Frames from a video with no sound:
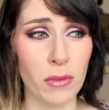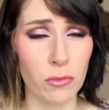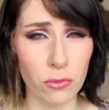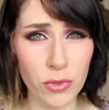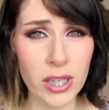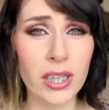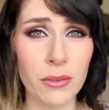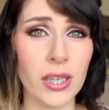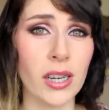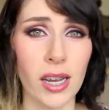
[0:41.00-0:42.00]
really,
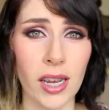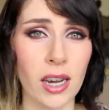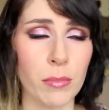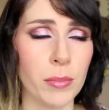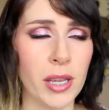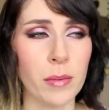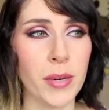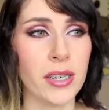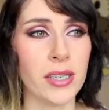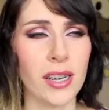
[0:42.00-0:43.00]
really high caliber makeup
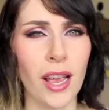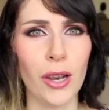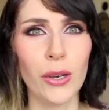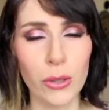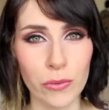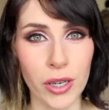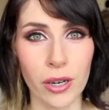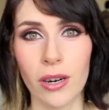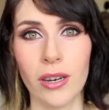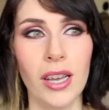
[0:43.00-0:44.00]
artist. Lovely
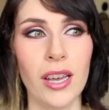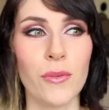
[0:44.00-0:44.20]
girl.